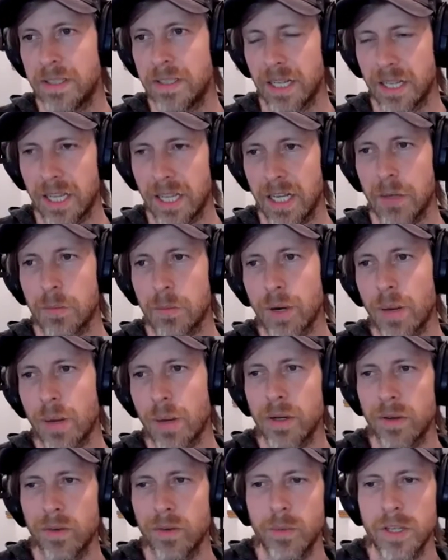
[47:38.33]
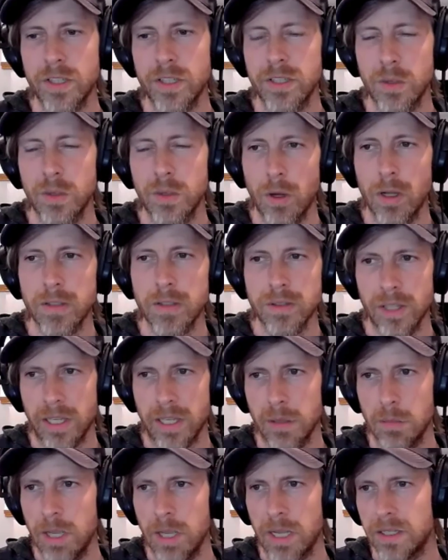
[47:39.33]
that getting property information they want so they
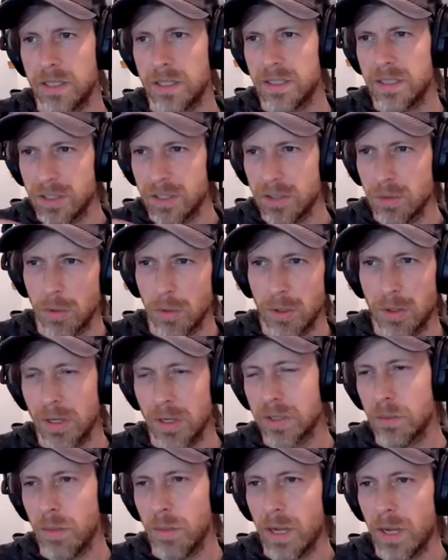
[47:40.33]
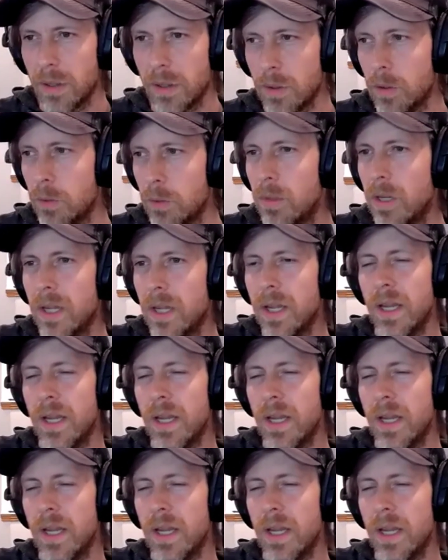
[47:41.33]
can make a decision whether or not to buy the home.